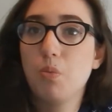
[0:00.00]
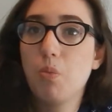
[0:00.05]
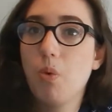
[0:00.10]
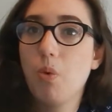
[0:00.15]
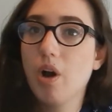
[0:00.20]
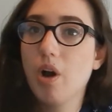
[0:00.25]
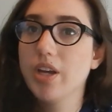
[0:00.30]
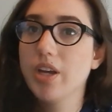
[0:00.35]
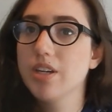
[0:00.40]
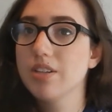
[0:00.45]

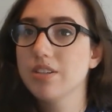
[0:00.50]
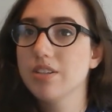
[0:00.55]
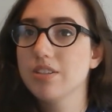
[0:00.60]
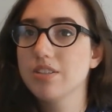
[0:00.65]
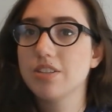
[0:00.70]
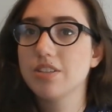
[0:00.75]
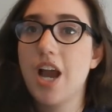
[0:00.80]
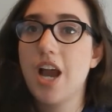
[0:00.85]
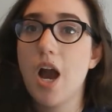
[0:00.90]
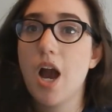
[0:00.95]
What
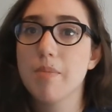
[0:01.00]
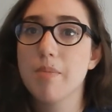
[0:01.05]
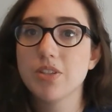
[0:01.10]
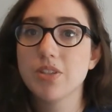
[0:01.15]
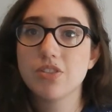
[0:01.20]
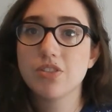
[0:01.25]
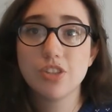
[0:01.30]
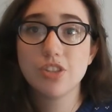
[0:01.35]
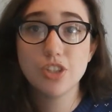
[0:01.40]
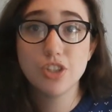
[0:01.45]

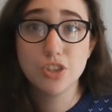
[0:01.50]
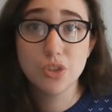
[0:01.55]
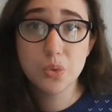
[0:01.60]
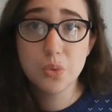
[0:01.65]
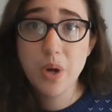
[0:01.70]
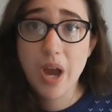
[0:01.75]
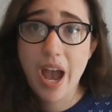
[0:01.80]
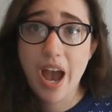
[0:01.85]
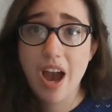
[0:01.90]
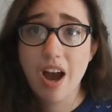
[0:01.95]
comments do you
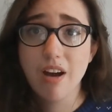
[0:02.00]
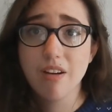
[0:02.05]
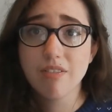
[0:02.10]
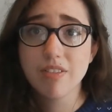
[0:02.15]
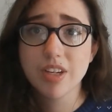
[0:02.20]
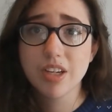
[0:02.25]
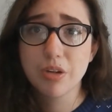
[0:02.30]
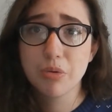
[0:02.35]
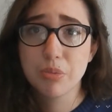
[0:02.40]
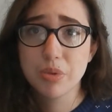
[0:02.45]
have
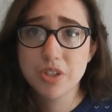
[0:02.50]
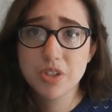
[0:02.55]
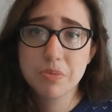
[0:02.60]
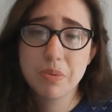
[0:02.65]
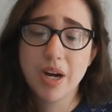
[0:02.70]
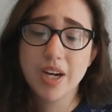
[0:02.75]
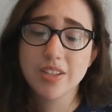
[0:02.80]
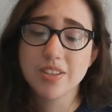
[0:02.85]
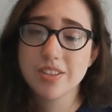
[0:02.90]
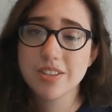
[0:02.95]
in
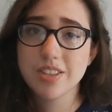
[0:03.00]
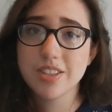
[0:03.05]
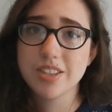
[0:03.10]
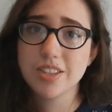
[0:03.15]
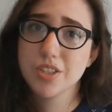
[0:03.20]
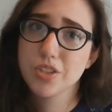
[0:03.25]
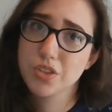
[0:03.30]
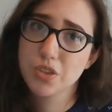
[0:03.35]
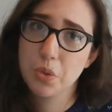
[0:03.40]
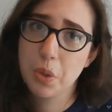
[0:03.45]
response to
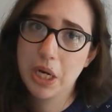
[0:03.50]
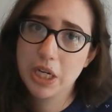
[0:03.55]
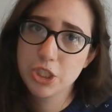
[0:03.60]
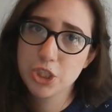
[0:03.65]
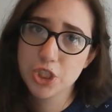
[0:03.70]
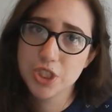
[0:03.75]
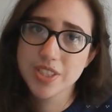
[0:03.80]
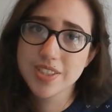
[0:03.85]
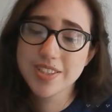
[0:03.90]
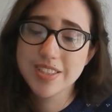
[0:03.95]
these
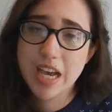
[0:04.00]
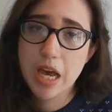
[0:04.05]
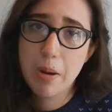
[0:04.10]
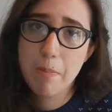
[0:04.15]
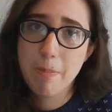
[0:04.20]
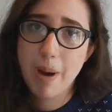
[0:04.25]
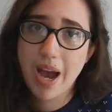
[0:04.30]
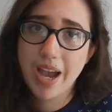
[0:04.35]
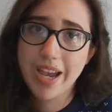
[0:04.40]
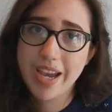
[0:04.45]
questions and
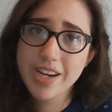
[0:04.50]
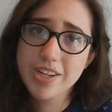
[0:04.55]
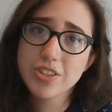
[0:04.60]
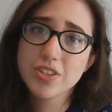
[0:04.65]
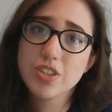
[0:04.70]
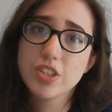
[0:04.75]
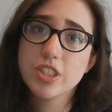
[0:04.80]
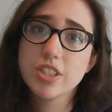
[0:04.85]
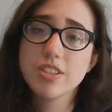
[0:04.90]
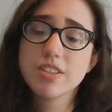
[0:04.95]
my
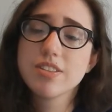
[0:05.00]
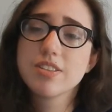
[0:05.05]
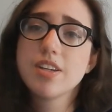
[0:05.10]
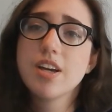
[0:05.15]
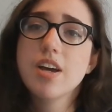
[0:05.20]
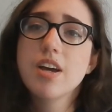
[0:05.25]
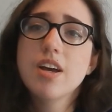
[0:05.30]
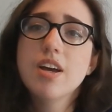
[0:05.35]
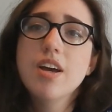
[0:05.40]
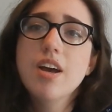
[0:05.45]
answers?
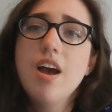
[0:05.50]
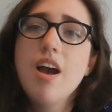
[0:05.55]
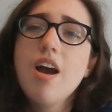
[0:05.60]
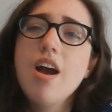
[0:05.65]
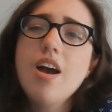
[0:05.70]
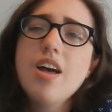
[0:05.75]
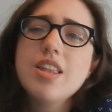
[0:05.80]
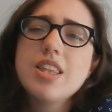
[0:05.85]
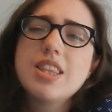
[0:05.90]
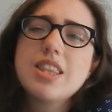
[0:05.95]

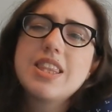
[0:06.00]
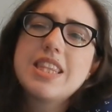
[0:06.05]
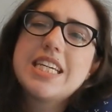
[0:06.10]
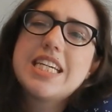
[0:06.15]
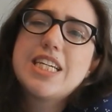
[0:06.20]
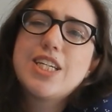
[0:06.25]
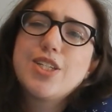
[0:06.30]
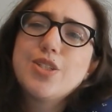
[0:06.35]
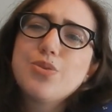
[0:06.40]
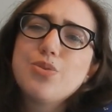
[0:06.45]

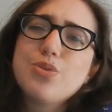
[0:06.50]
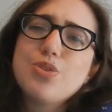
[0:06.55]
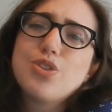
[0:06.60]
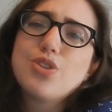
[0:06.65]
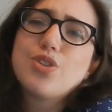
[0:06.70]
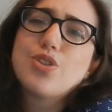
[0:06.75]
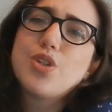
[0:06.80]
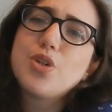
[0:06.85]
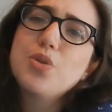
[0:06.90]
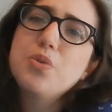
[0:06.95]
Thank you
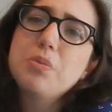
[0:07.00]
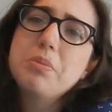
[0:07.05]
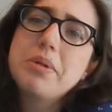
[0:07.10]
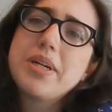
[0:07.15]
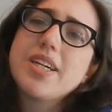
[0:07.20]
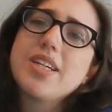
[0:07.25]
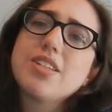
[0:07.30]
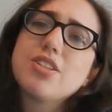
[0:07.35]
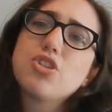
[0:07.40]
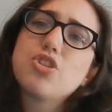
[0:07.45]
so
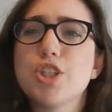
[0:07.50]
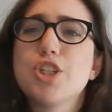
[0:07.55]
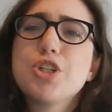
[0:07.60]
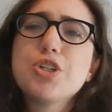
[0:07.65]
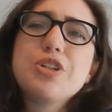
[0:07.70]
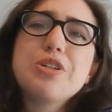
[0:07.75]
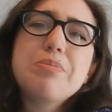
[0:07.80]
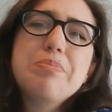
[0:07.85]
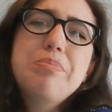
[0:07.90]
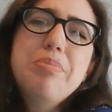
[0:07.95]
much.
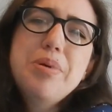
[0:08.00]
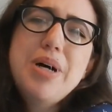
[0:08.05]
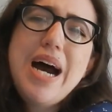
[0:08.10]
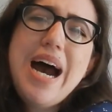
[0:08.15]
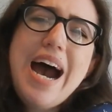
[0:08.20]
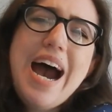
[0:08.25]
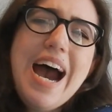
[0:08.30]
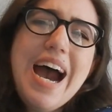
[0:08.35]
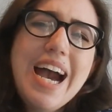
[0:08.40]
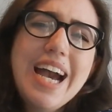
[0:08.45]

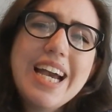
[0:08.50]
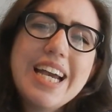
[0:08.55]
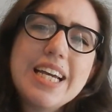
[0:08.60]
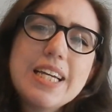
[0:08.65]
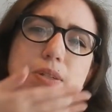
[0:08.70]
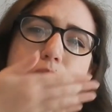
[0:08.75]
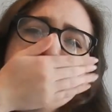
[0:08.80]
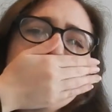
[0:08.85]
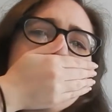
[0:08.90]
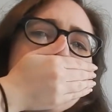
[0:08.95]

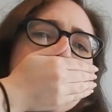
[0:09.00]
Goodbye.